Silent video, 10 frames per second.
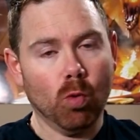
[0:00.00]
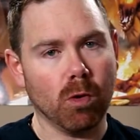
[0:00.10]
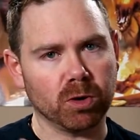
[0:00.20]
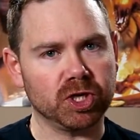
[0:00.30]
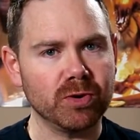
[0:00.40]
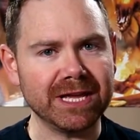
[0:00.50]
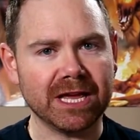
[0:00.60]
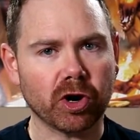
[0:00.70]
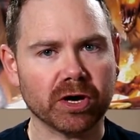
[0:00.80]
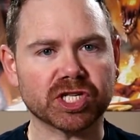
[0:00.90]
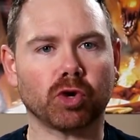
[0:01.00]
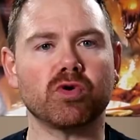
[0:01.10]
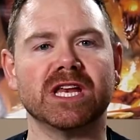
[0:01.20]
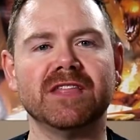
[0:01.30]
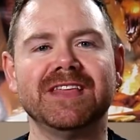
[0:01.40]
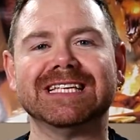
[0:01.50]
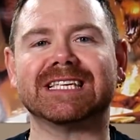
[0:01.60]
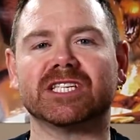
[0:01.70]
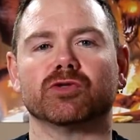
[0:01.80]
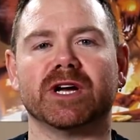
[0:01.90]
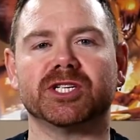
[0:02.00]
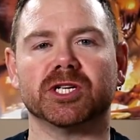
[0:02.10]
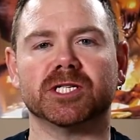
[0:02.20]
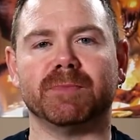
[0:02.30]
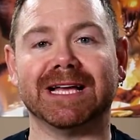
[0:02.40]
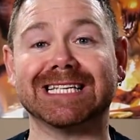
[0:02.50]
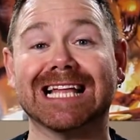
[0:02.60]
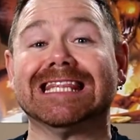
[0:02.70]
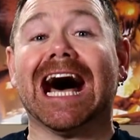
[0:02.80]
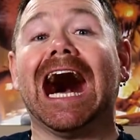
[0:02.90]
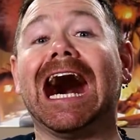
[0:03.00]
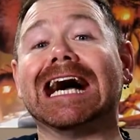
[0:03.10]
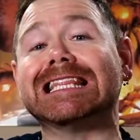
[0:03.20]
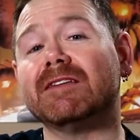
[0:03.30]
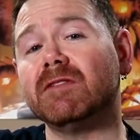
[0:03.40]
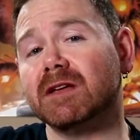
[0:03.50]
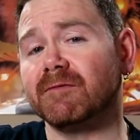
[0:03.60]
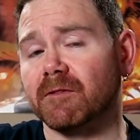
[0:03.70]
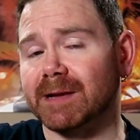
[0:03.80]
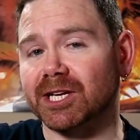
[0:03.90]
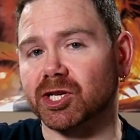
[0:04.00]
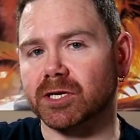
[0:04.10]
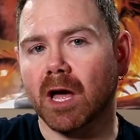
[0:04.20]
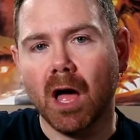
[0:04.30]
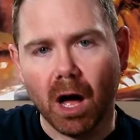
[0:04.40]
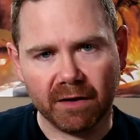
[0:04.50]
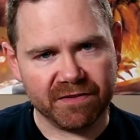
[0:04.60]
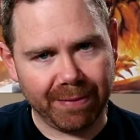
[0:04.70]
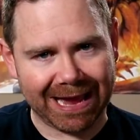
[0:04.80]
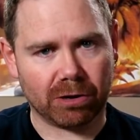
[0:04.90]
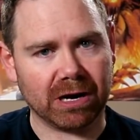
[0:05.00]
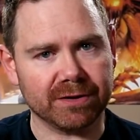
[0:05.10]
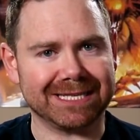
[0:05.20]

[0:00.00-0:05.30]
What we're doing here is creating these situations based on the high level information of the background